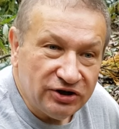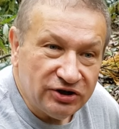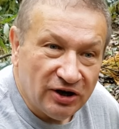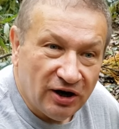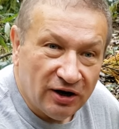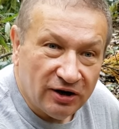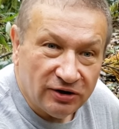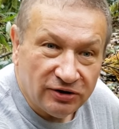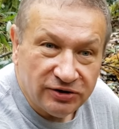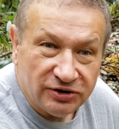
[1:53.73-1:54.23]

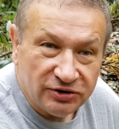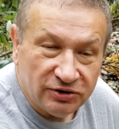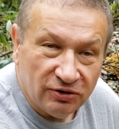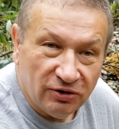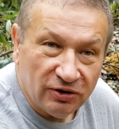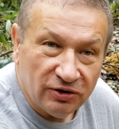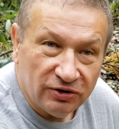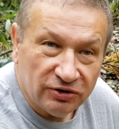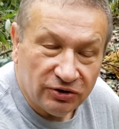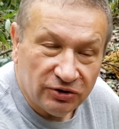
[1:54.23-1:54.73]
also
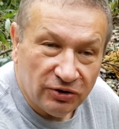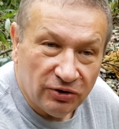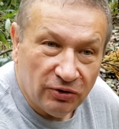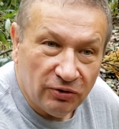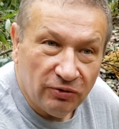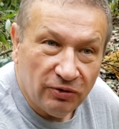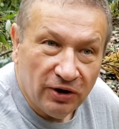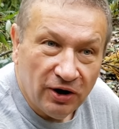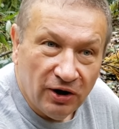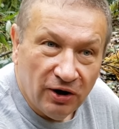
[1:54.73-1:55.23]

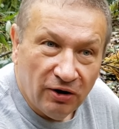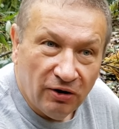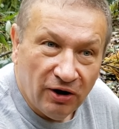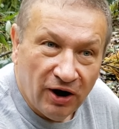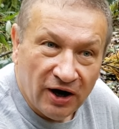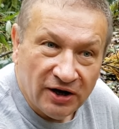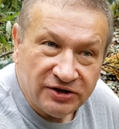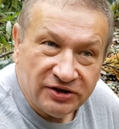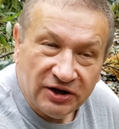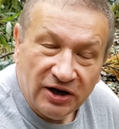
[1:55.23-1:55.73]
grow
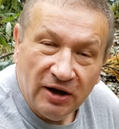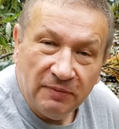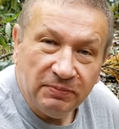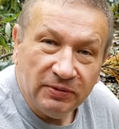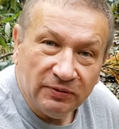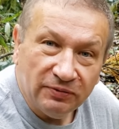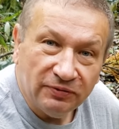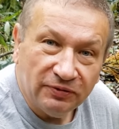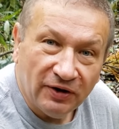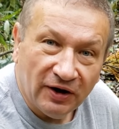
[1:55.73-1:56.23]
as
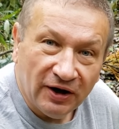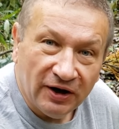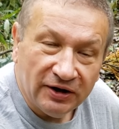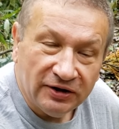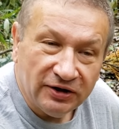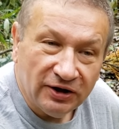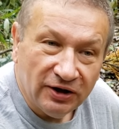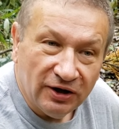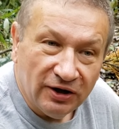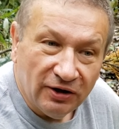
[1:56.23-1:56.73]
epiphyte
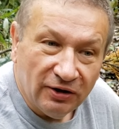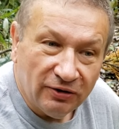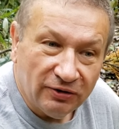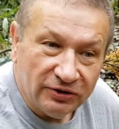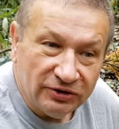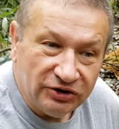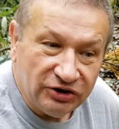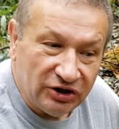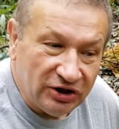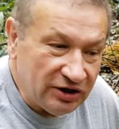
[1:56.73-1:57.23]
on
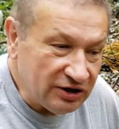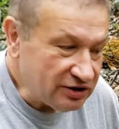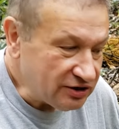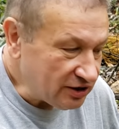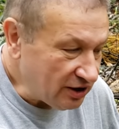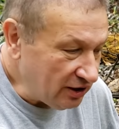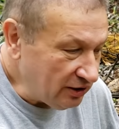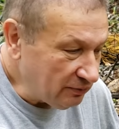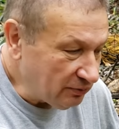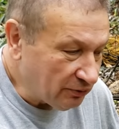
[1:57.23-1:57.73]
trees
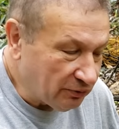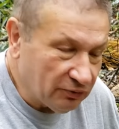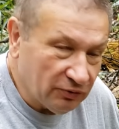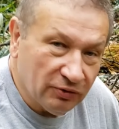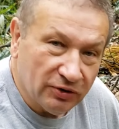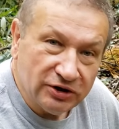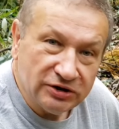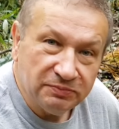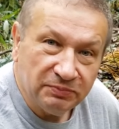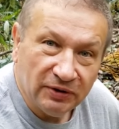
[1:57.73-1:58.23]
and of
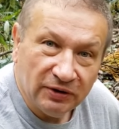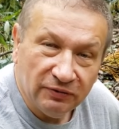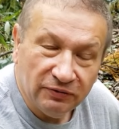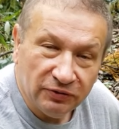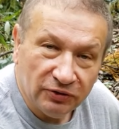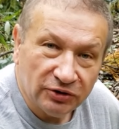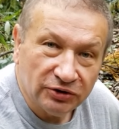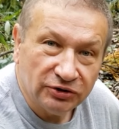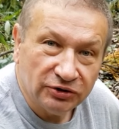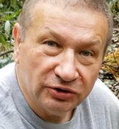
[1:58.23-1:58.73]
course
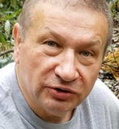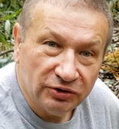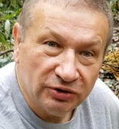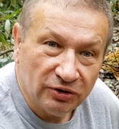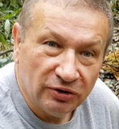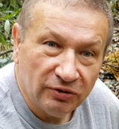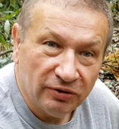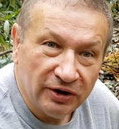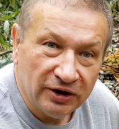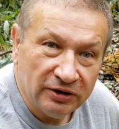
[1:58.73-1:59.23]
prefer to
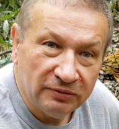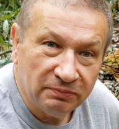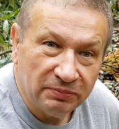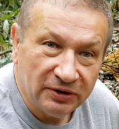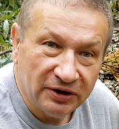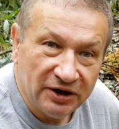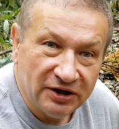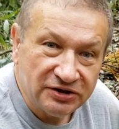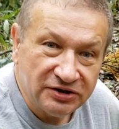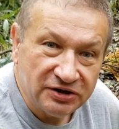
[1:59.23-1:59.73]
grow in
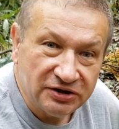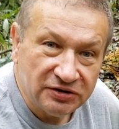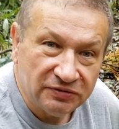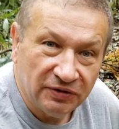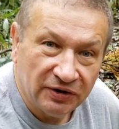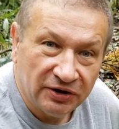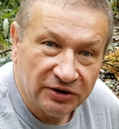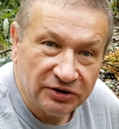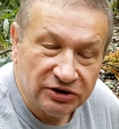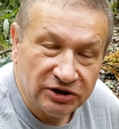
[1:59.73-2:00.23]
places
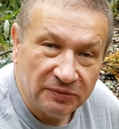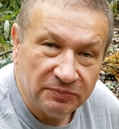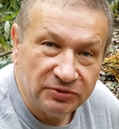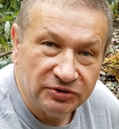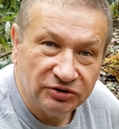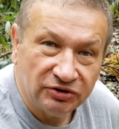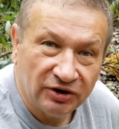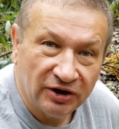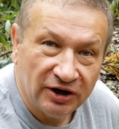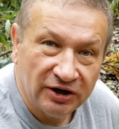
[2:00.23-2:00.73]
where
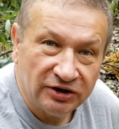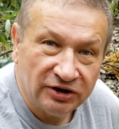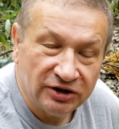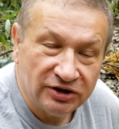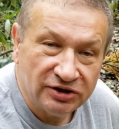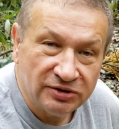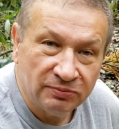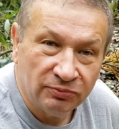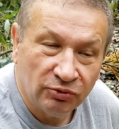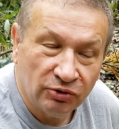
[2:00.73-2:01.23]
substrate
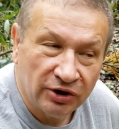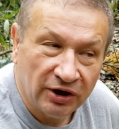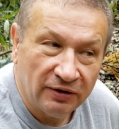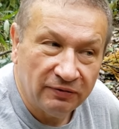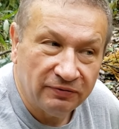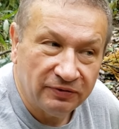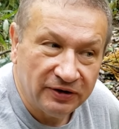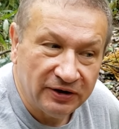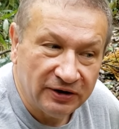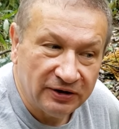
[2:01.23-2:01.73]
is more
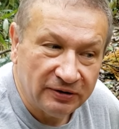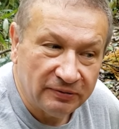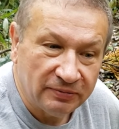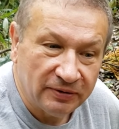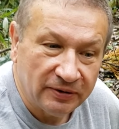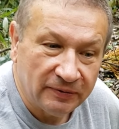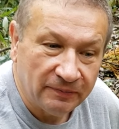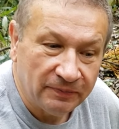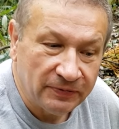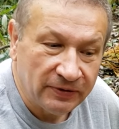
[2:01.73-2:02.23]
available.
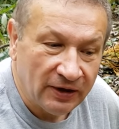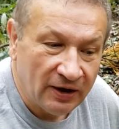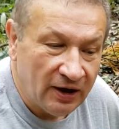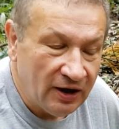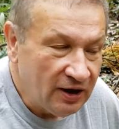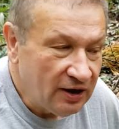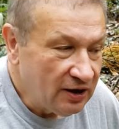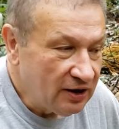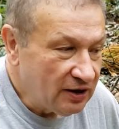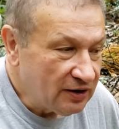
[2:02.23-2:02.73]

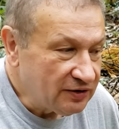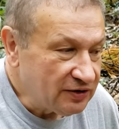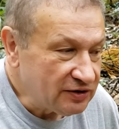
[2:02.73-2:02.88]
The